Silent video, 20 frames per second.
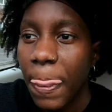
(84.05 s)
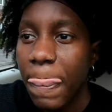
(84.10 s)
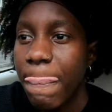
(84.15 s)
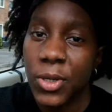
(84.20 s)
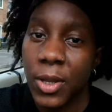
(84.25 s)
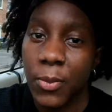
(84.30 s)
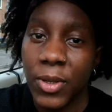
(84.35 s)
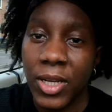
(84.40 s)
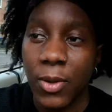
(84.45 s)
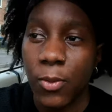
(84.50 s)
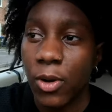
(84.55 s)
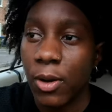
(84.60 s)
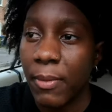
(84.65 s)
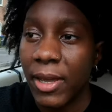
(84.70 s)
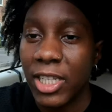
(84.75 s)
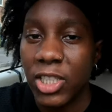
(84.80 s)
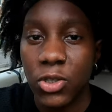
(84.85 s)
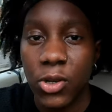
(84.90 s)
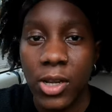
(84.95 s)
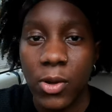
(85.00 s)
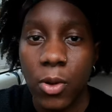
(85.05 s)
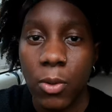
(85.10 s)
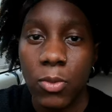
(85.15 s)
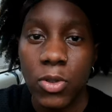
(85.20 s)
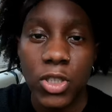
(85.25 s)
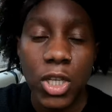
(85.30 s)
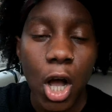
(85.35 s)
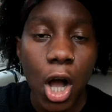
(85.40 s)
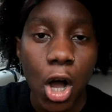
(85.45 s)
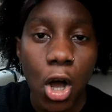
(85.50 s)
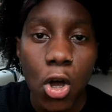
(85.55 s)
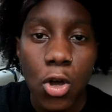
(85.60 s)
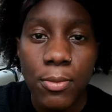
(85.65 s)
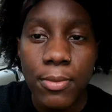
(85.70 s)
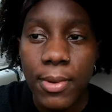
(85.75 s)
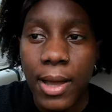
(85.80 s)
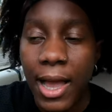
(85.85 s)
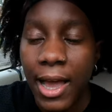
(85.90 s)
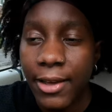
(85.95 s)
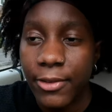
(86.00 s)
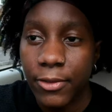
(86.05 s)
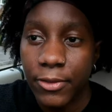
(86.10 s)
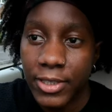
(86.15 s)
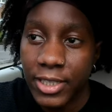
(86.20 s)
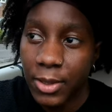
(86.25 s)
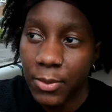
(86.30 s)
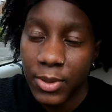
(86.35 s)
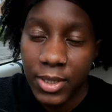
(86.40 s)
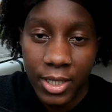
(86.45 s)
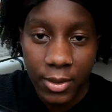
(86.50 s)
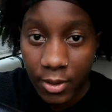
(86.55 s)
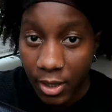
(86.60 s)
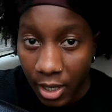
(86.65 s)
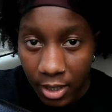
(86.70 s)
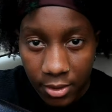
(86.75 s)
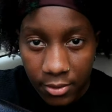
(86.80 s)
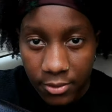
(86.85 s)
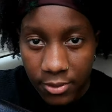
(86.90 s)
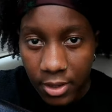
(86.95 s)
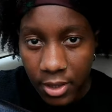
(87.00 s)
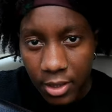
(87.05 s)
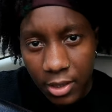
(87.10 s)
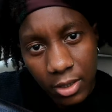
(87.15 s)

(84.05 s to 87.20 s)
We didn't want to make sure anyone was home. And obviously, we didn't kind of,